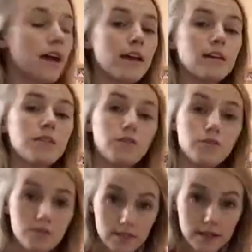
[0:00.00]
and
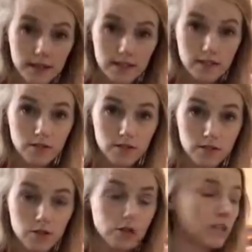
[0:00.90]
use that
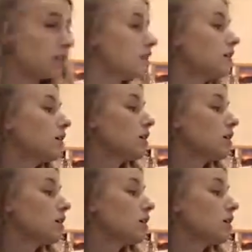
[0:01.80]
solution